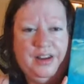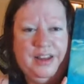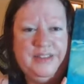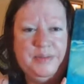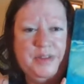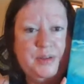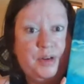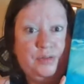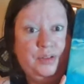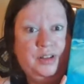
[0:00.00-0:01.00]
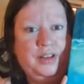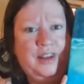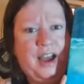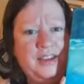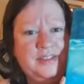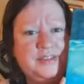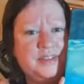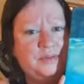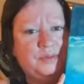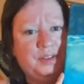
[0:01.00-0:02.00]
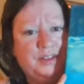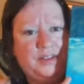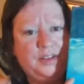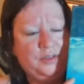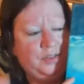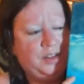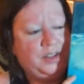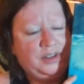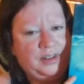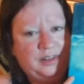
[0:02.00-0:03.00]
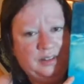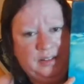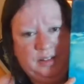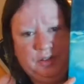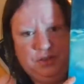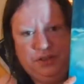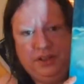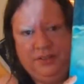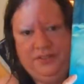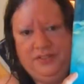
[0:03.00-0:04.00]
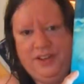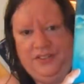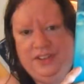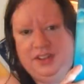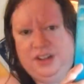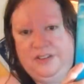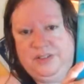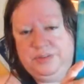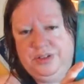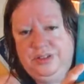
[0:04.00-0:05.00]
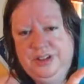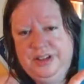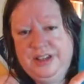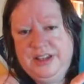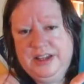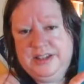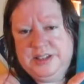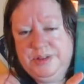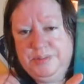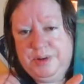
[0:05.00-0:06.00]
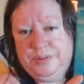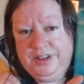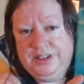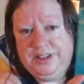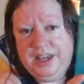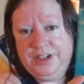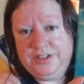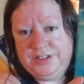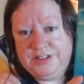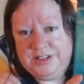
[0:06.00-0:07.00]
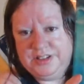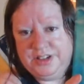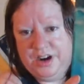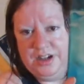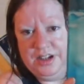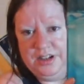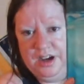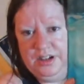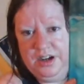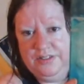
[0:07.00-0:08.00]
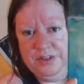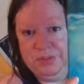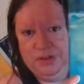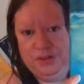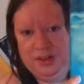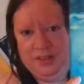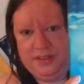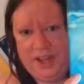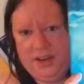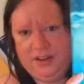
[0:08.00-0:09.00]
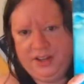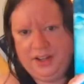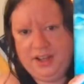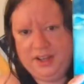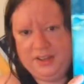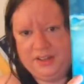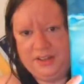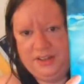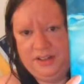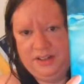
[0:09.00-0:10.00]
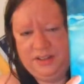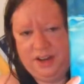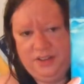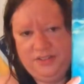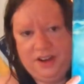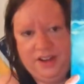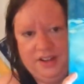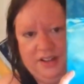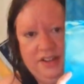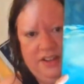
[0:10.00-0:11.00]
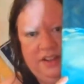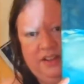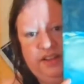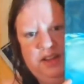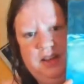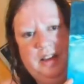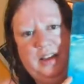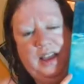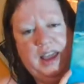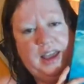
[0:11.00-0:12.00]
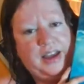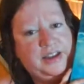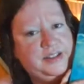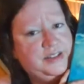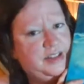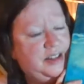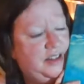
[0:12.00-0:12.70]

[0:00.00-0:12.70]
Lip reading: And some of them are really nice and really, really good and fluffy and comfortable. And some of them are really dangerous and dark and uncomfortable and scary and terrifying. And